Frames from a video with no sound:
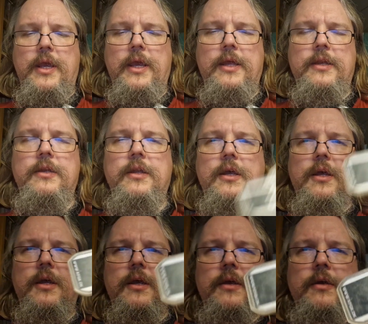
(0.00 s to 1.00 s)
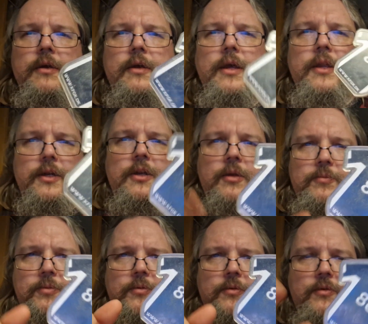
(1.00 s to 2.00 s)
And the
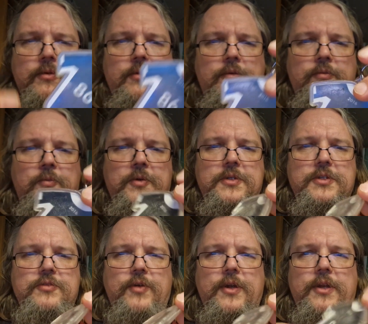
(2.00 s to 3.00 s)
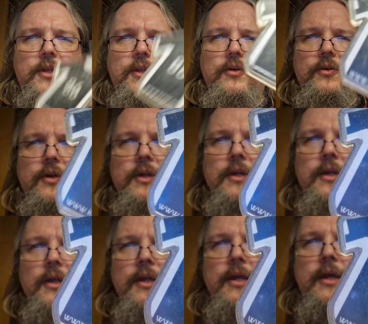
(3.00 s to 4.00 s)
club, which is right here,
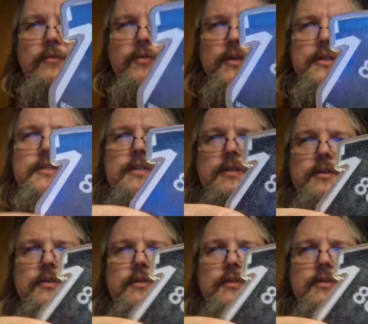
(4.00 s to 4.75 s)
have these